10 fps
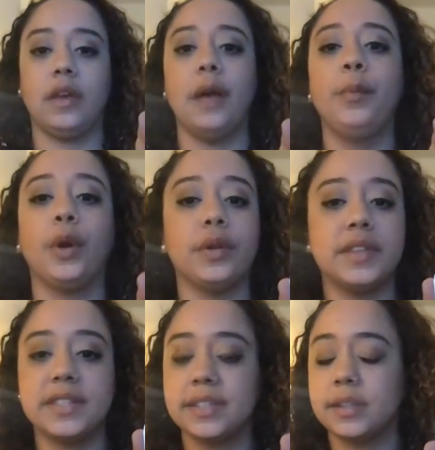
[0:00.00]
Emperor,
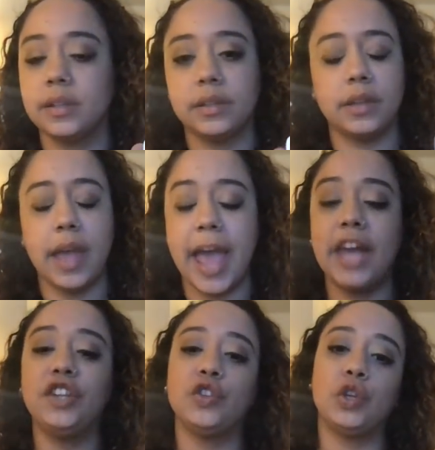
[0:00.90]
this is the
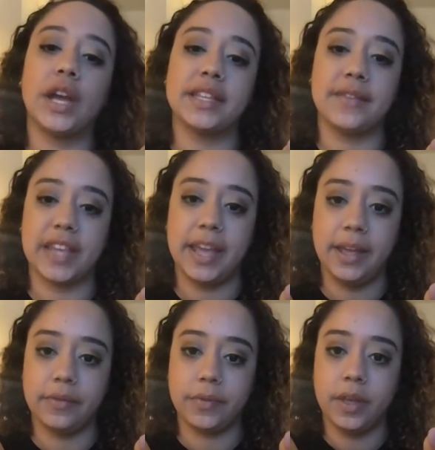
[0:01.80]
attitude you guys have to
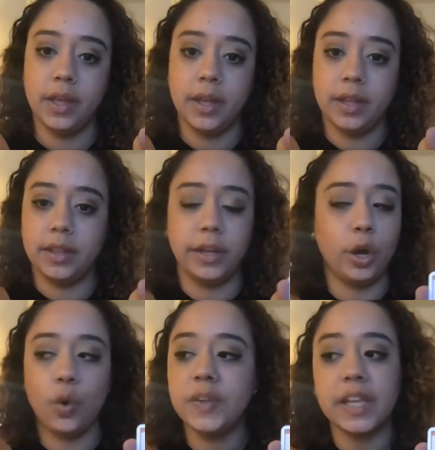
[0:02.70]
have.
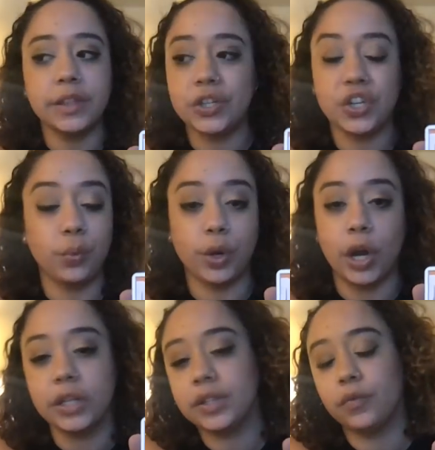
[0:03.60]
They're always on their shit,
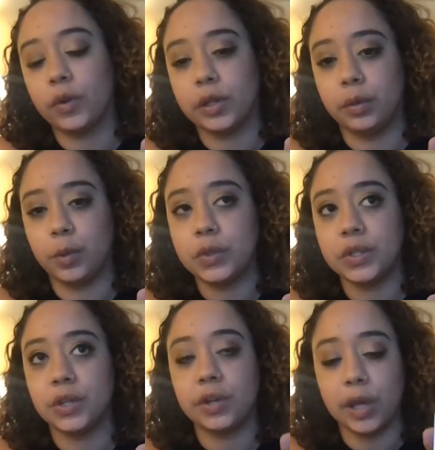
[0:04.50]
regardless of where their
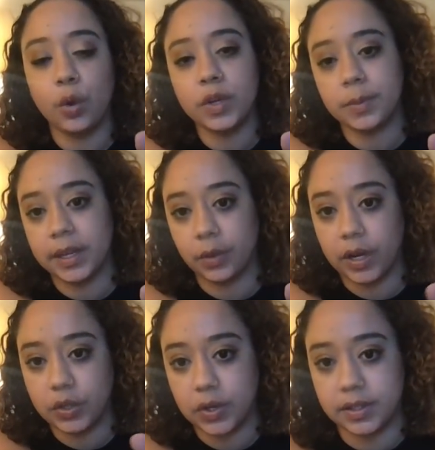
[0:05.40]
emotions are. They always make the
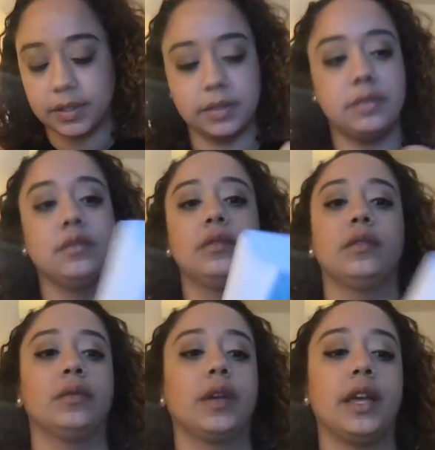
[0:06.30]
right choices.
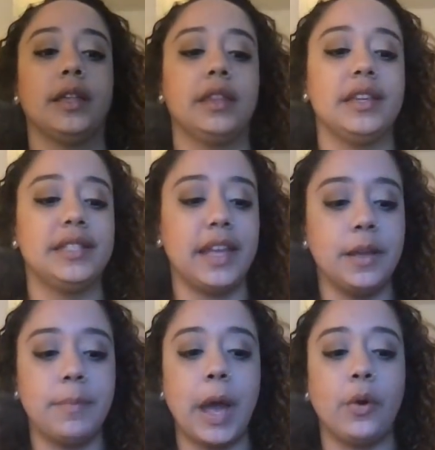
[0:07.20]
Okay? They stay
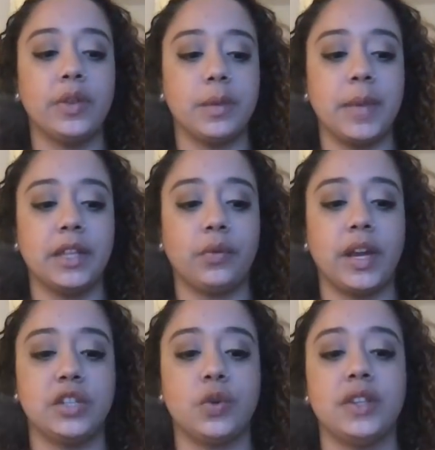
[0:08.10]
empowered. They make the
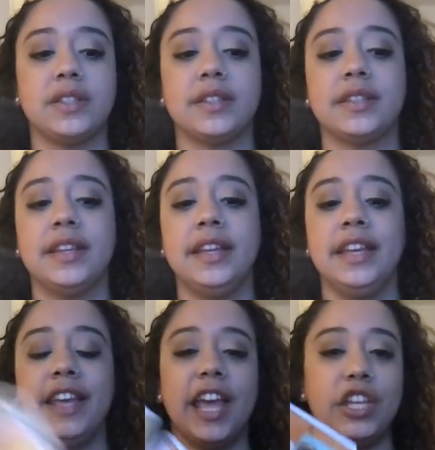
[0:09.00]
right choices.
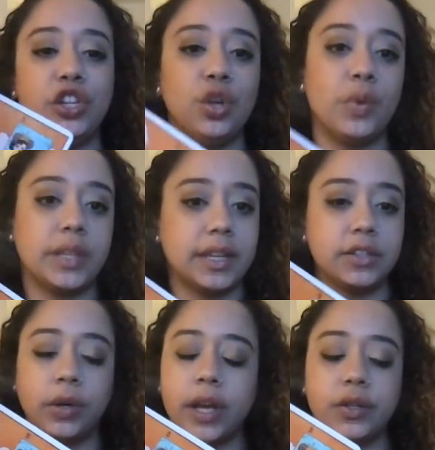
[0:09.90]
And you know what that
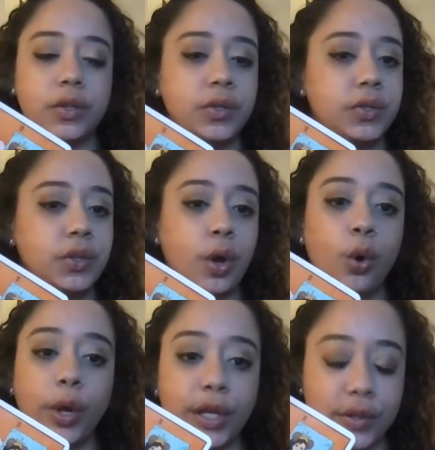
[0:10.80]
is. You guys are
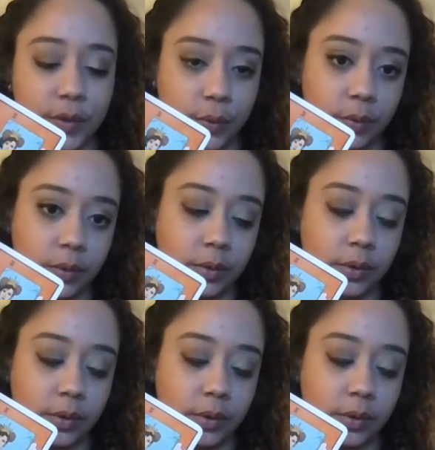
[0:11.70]
so in tune.